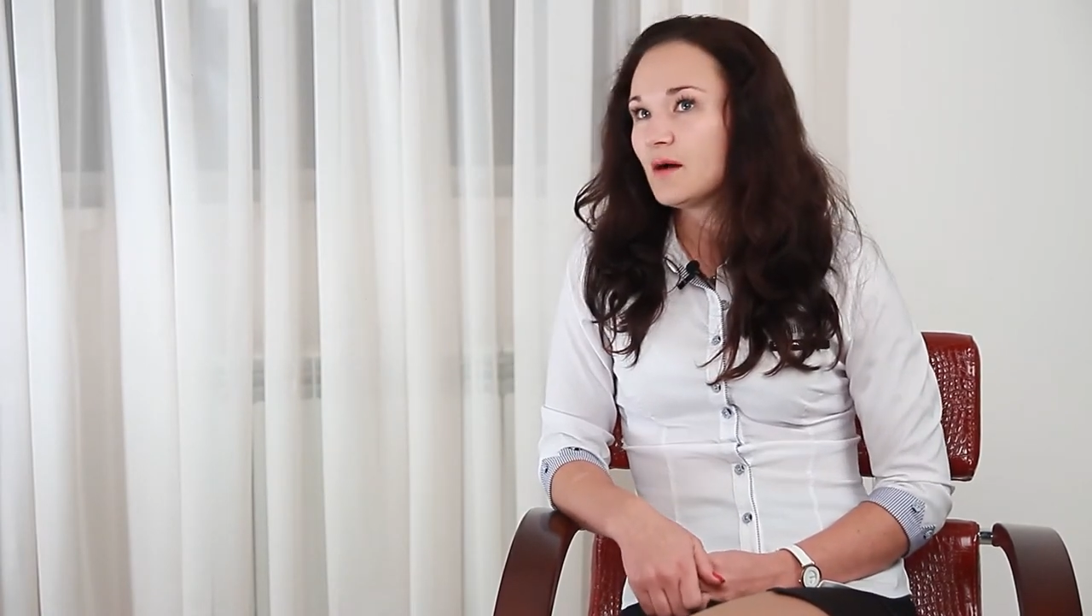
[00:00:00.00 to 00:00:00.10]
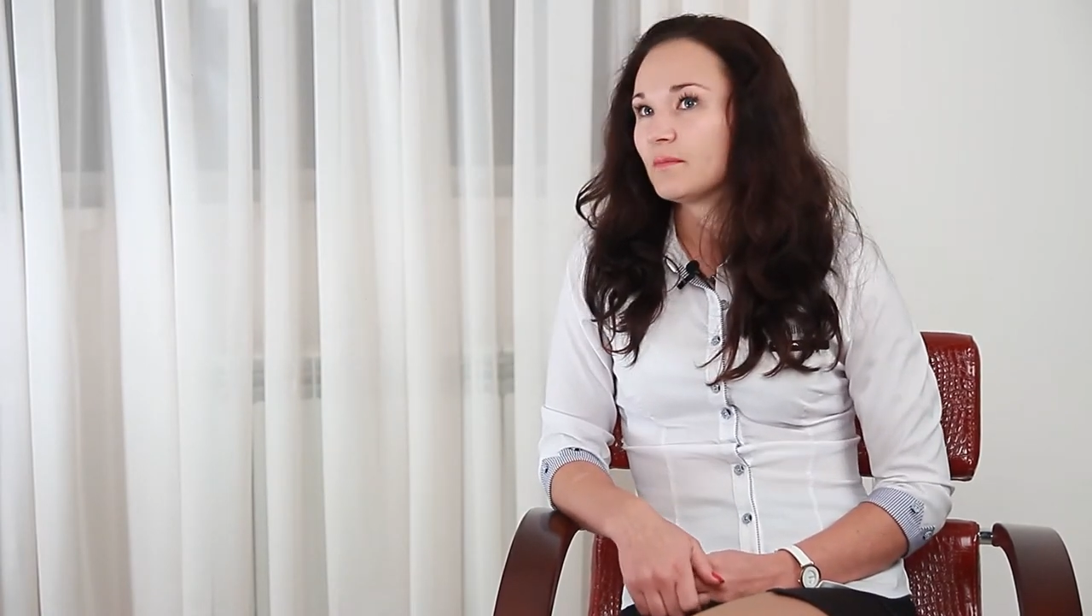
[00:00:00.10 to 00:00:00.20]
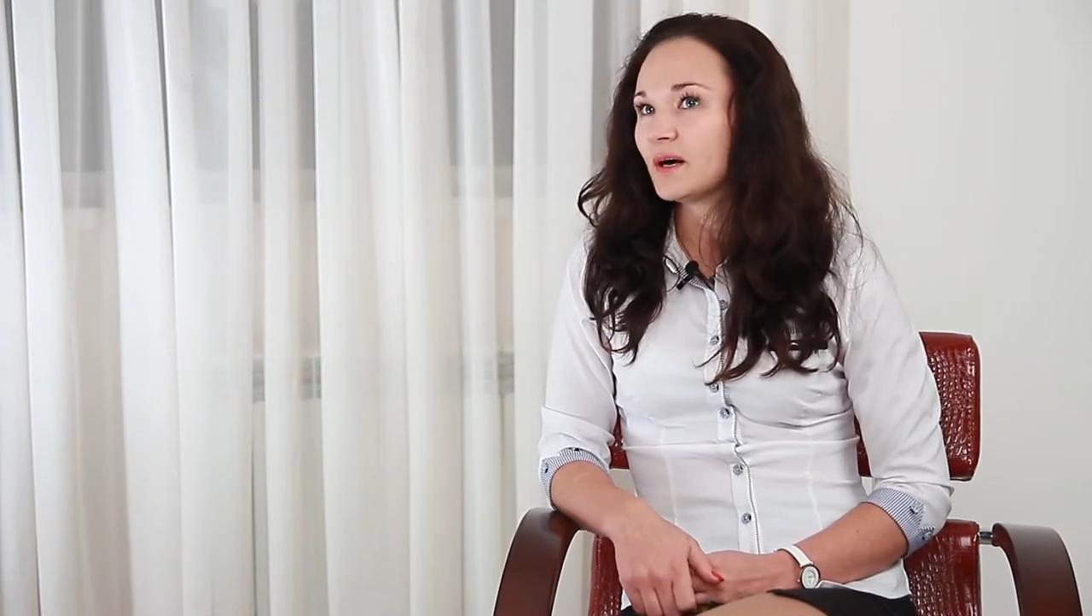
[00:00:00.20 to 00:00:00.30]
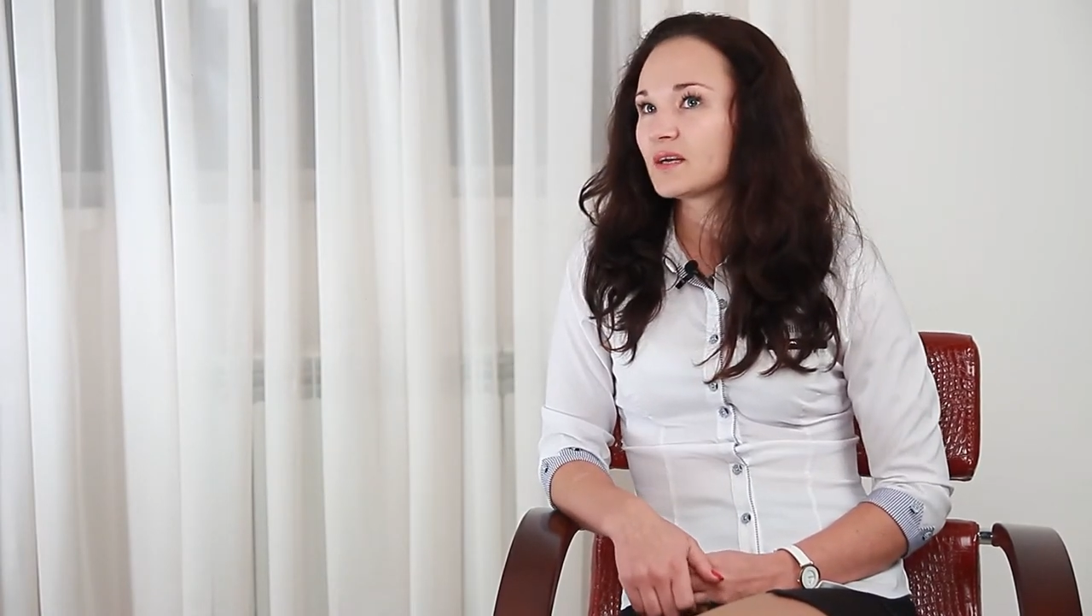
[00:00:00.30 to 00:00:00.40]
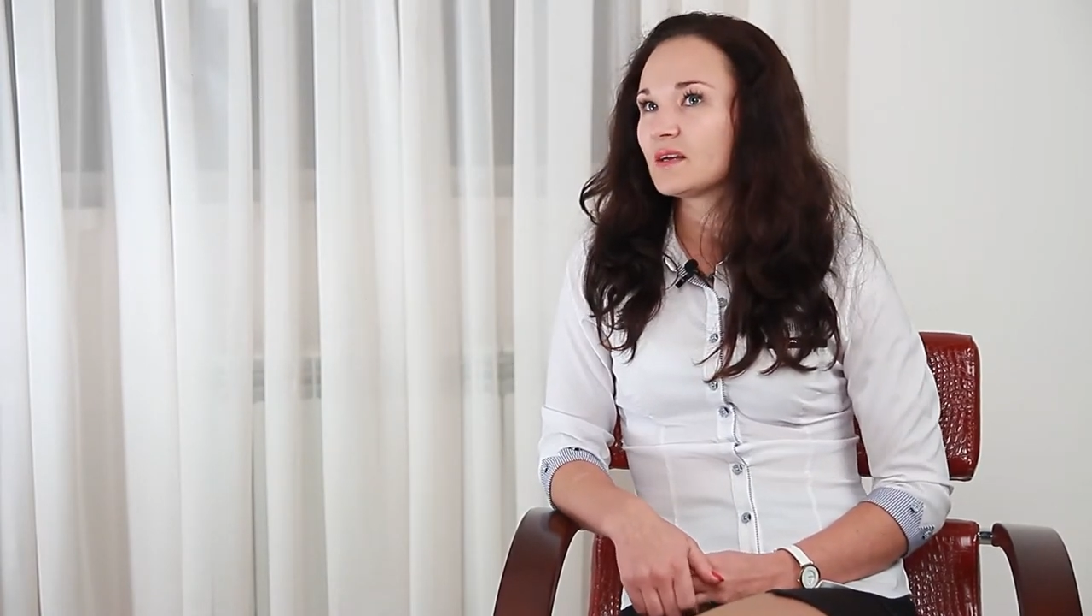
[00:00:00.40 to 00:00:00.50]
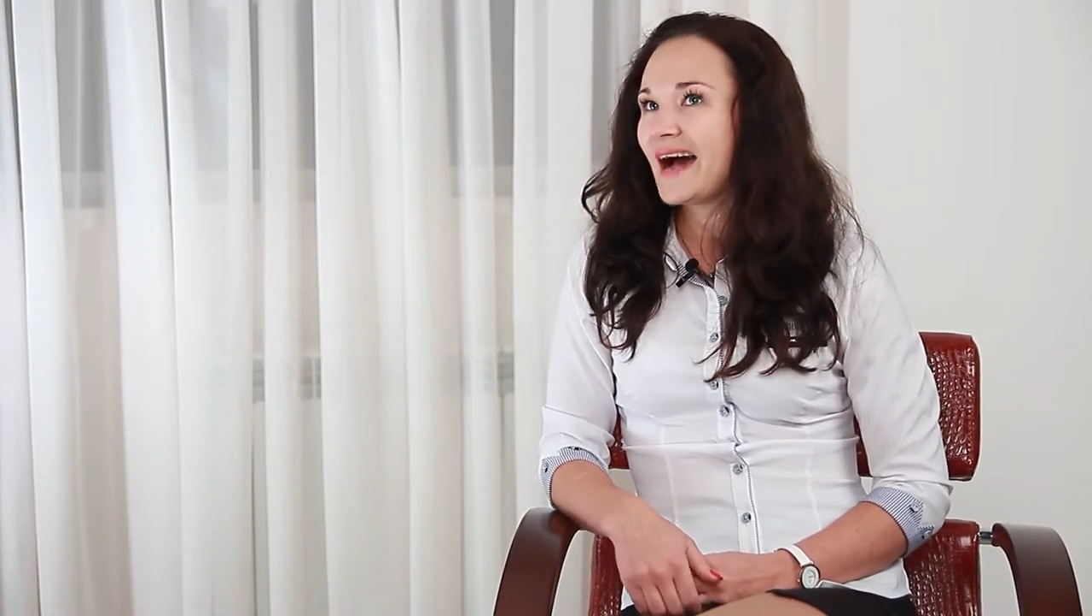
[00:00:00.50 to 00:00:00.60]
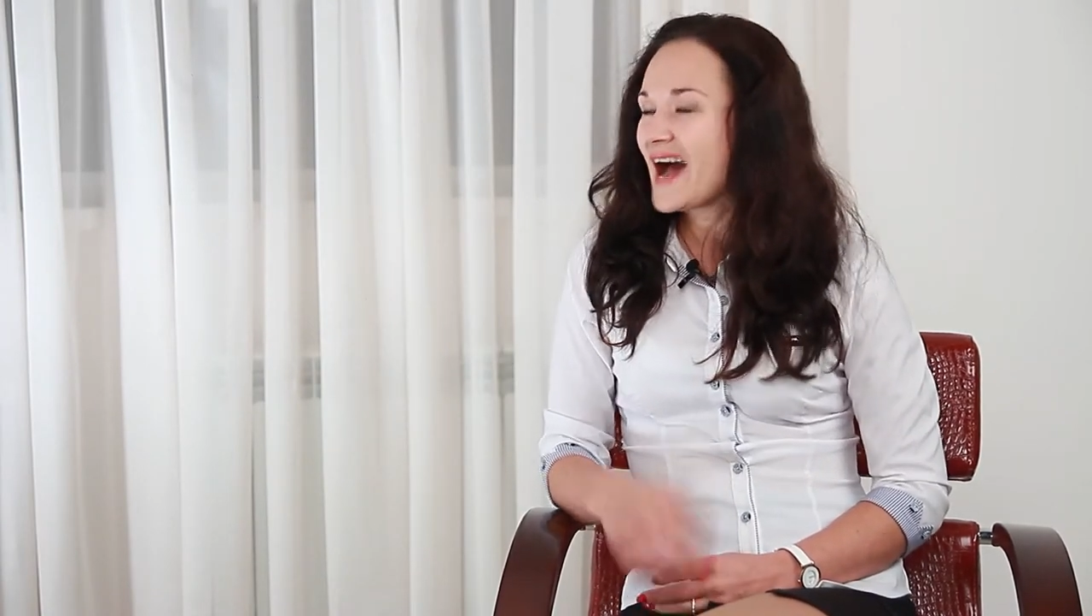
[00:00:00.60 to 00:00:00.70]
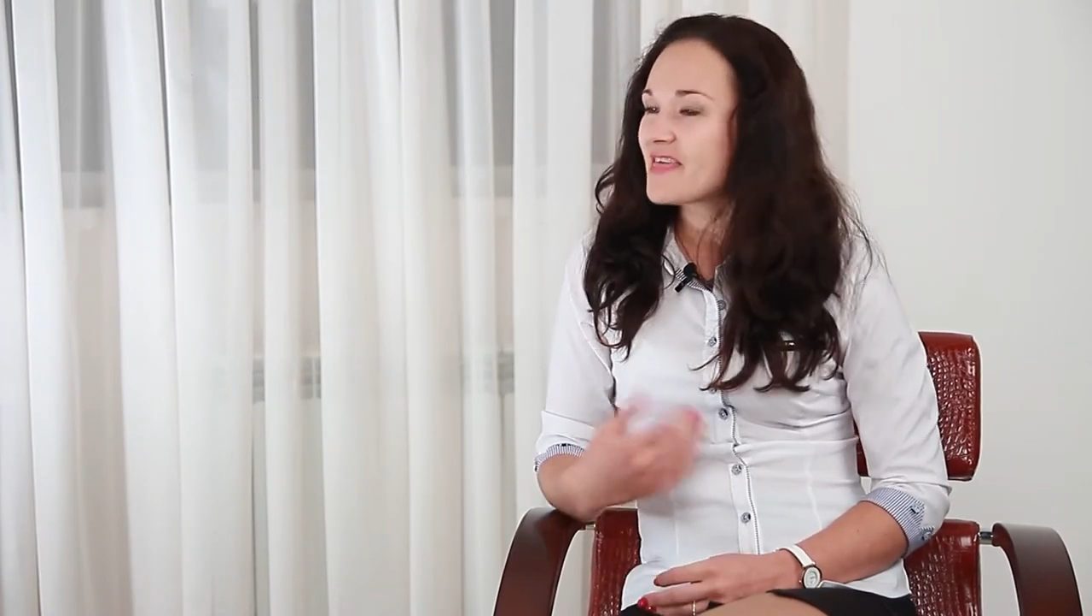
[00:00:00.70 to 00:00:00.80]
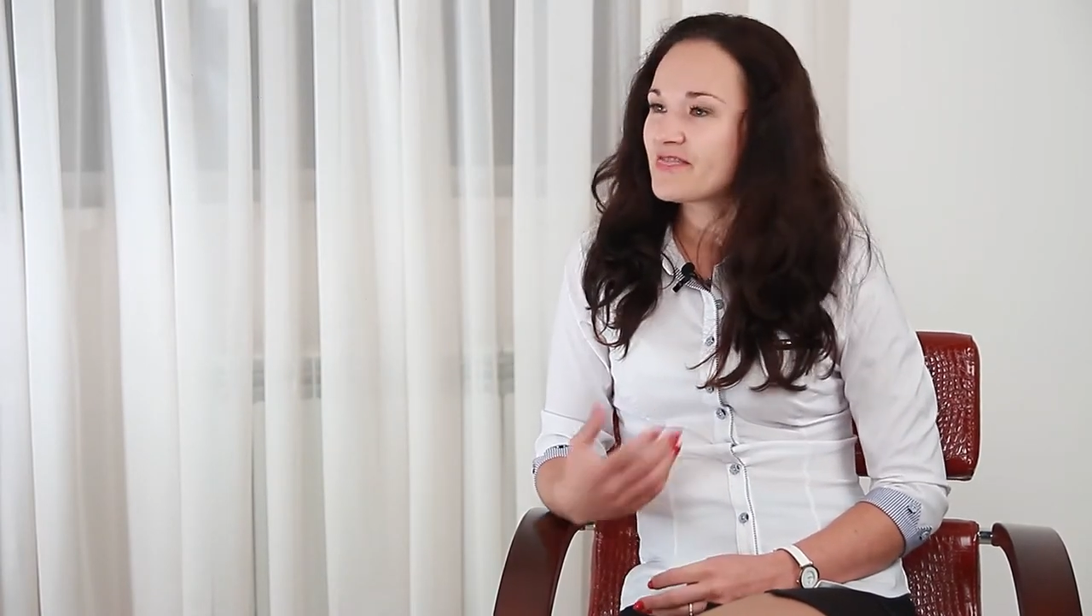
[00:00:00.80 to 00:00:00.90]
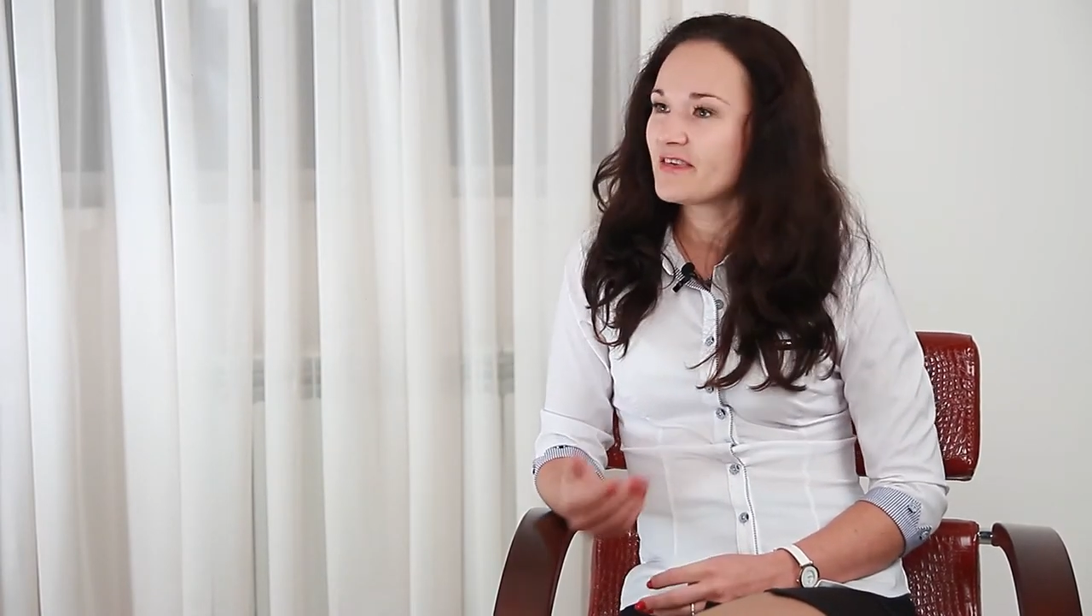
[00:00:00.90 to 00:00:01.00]
but
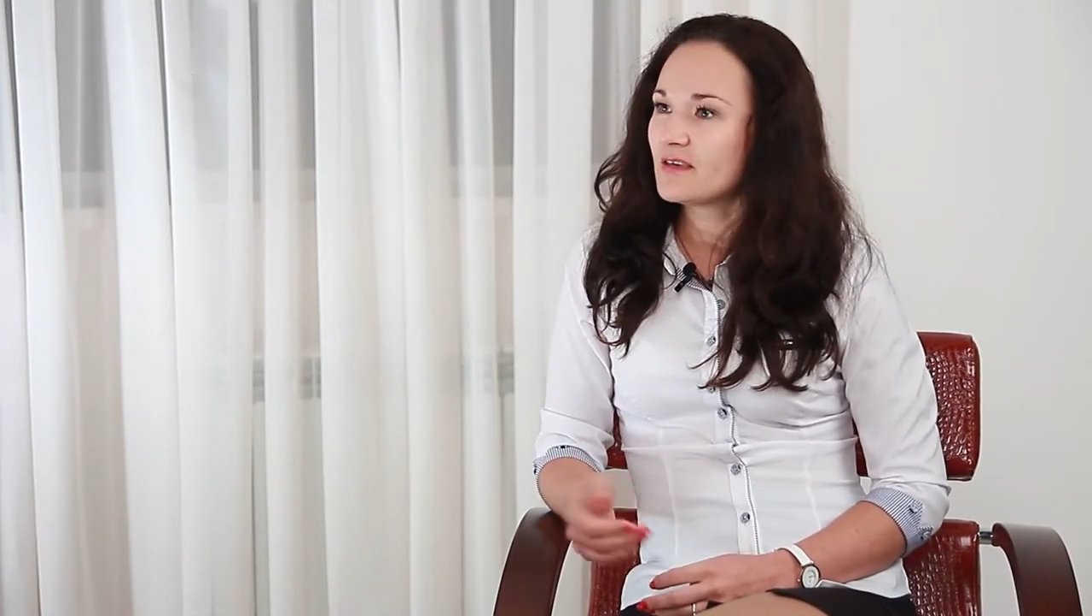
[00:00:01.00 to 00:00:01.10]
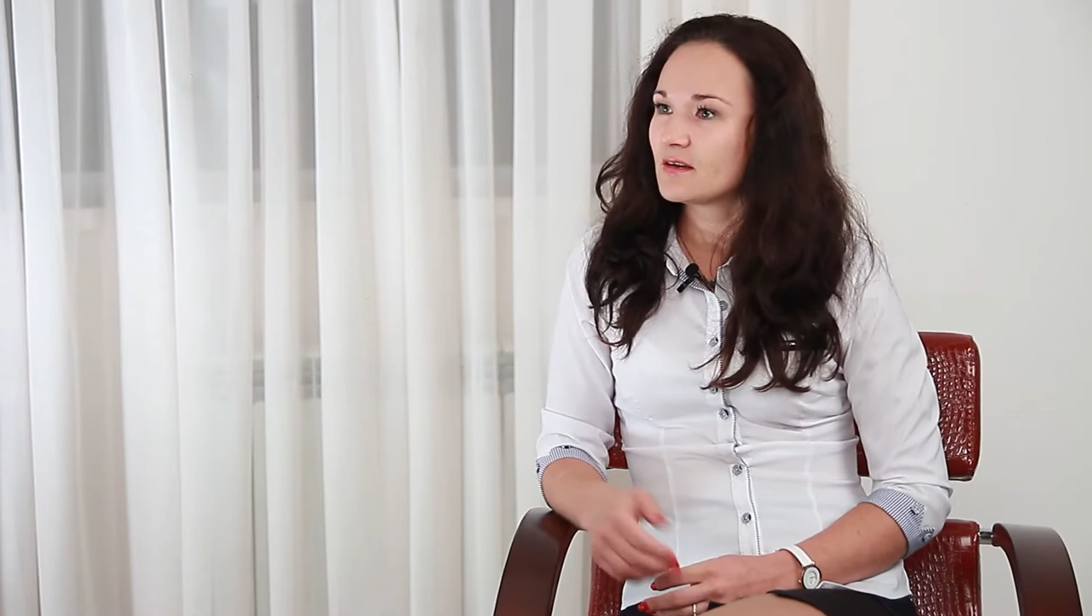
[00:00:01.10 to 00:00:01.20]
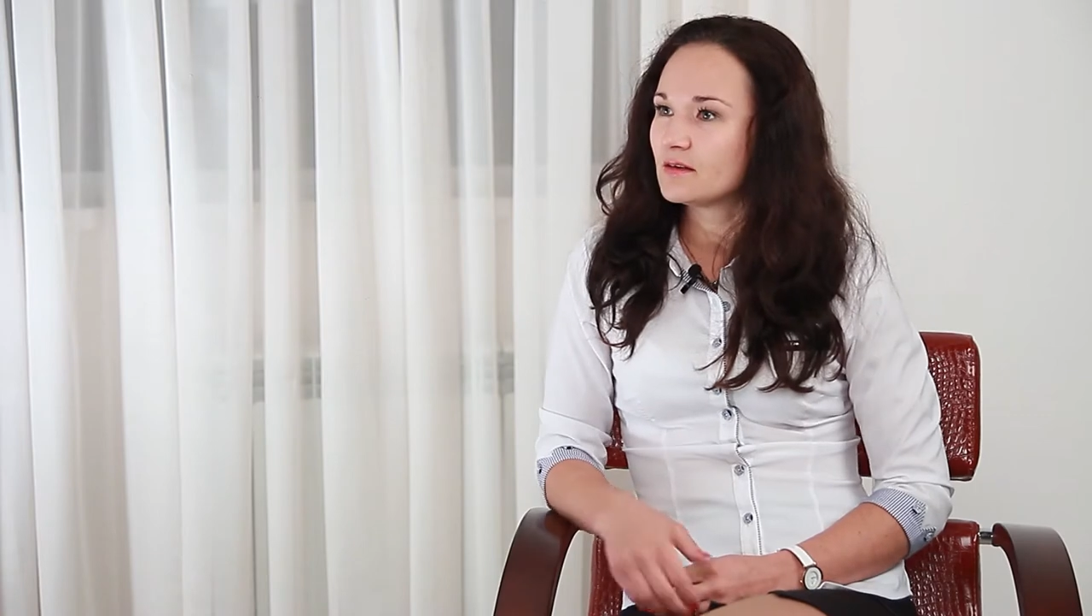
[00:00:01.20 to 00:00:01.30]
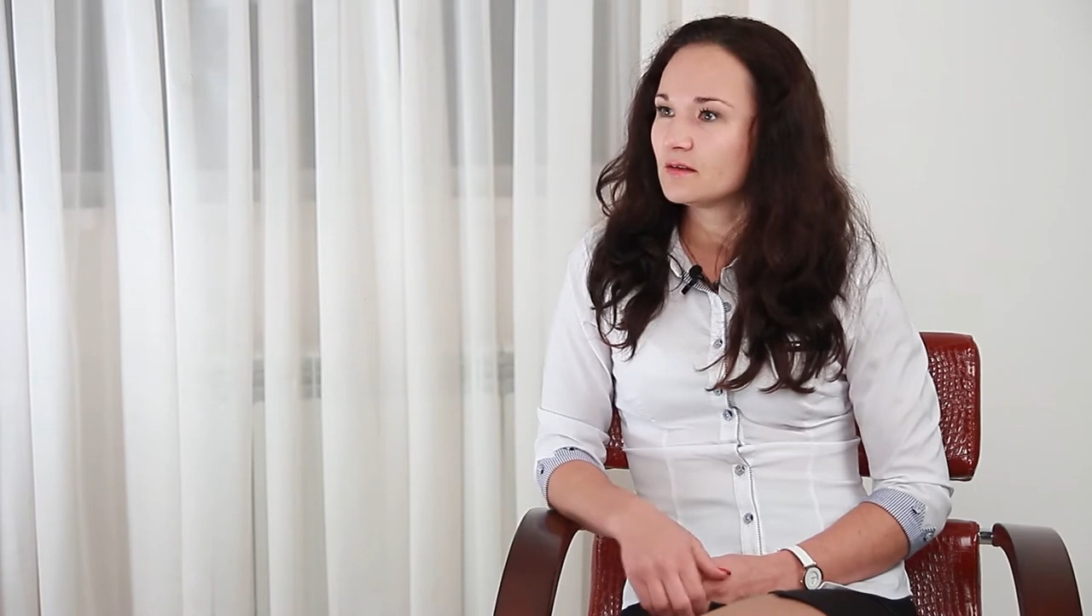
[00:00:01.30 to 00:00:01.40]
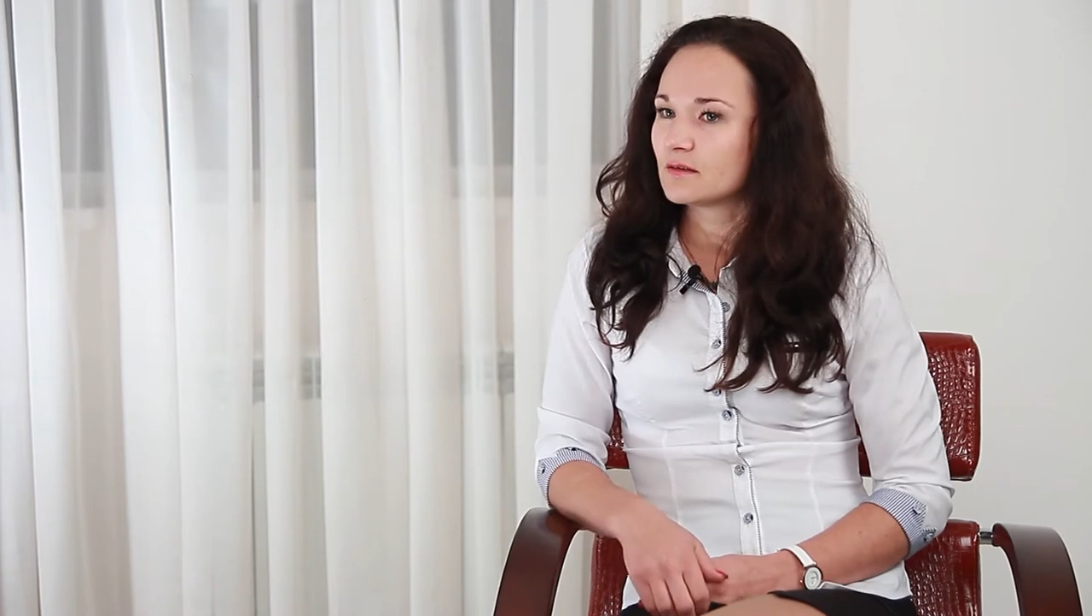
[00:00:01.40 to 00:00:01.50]
I think